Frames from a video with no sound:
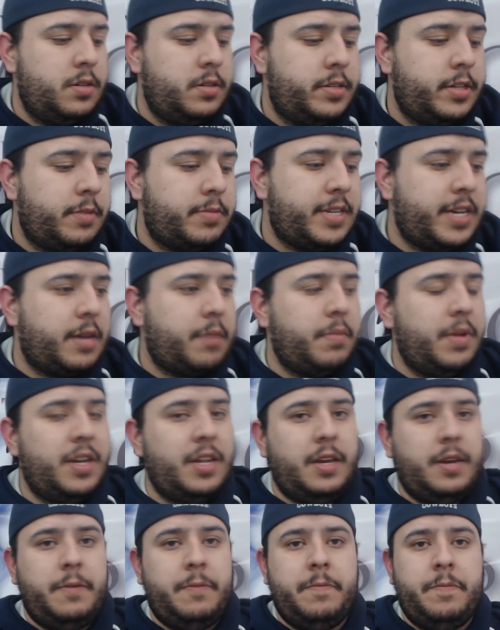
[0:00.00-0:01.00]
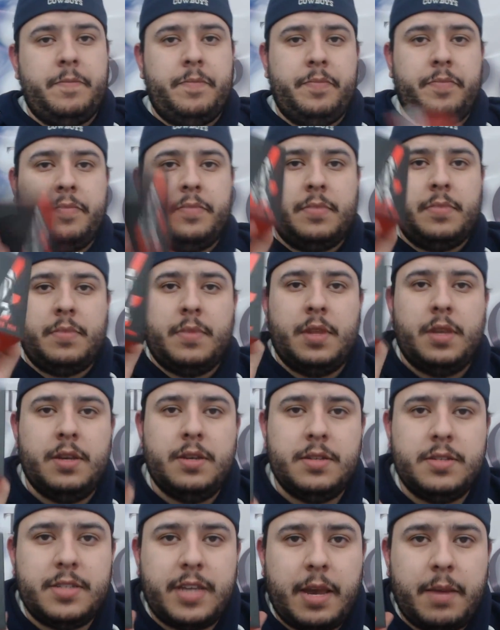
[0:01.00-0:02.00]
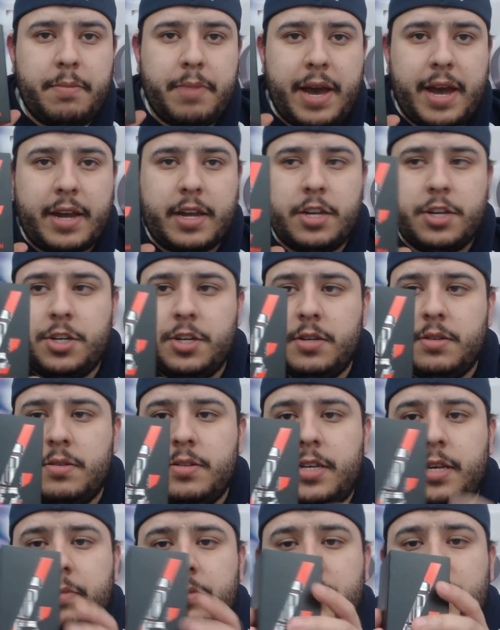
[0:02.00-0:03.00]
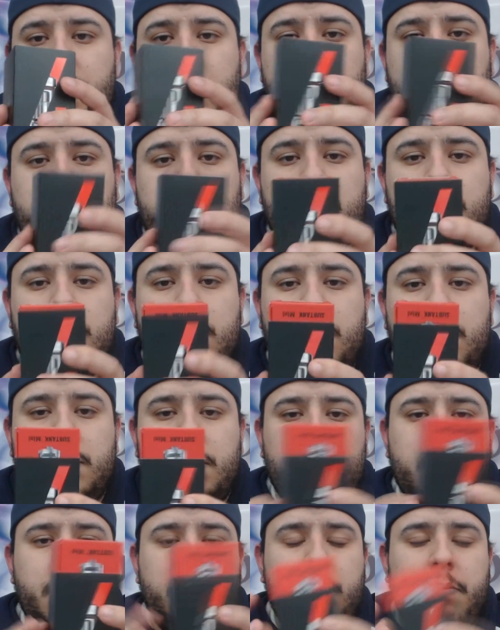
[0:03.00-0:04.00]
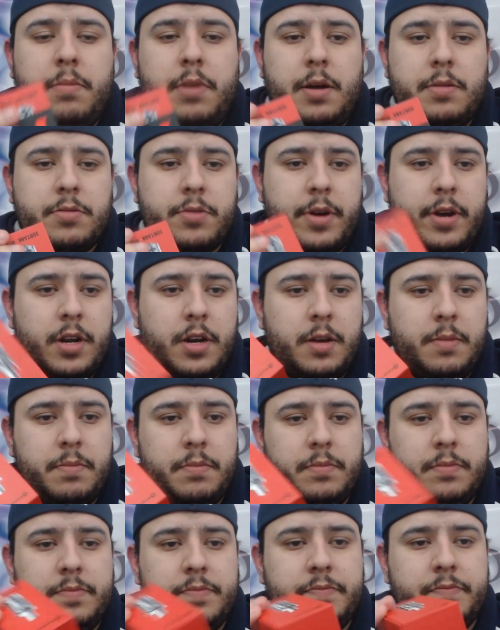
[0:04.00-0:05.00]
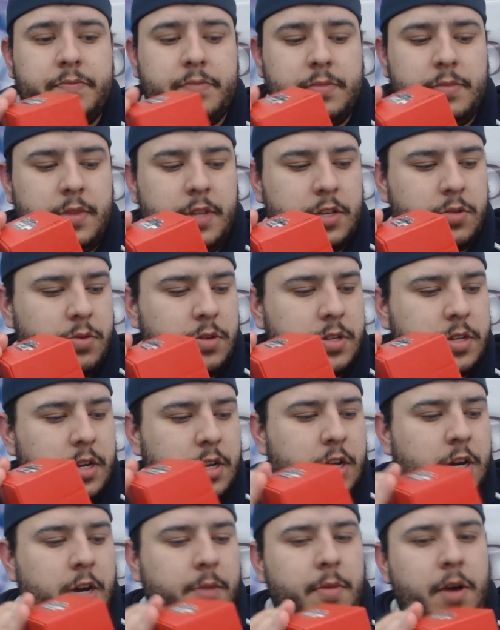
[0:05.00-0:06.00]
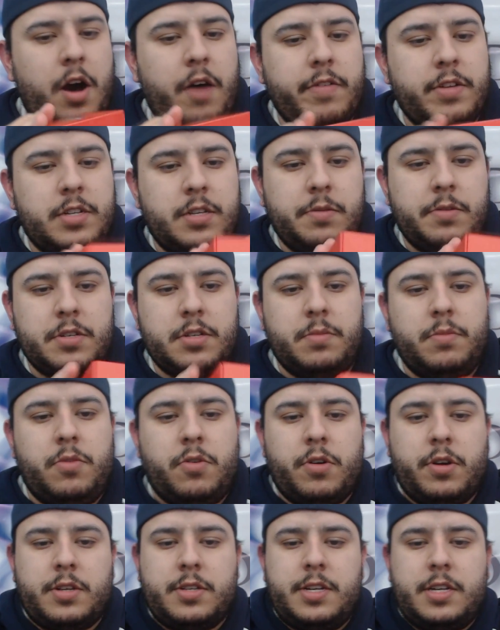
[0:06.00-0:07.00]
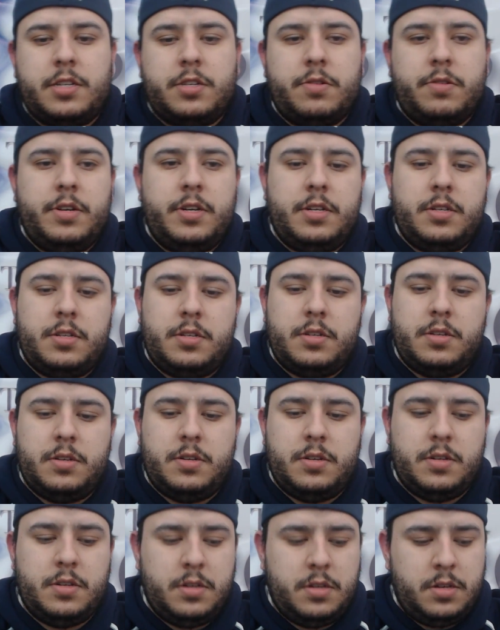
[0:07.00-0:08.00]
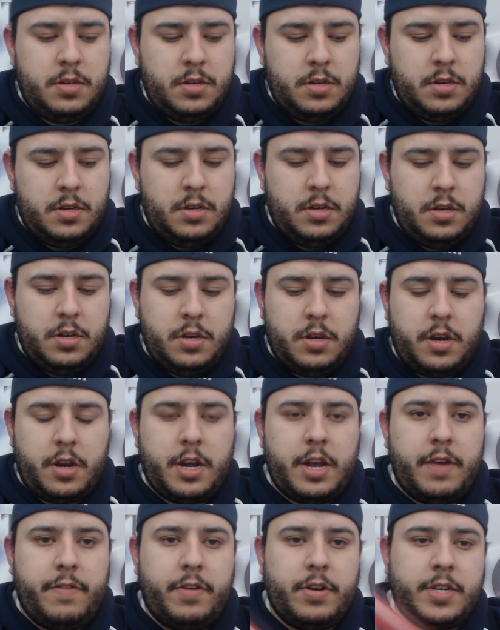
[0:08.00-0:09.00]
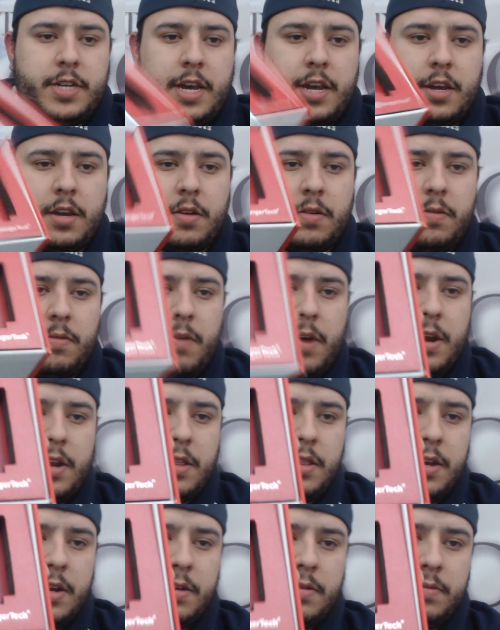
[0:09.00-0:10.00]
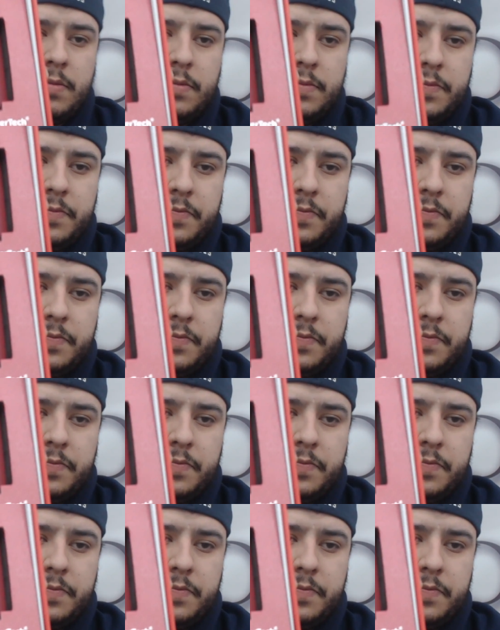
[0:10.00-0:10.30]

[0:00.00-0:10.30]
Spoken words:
SUBtank Mini, same packaging, same style, pops right up. This one's gonna come obviously with some more accessories. You're gonna have your tank right in there.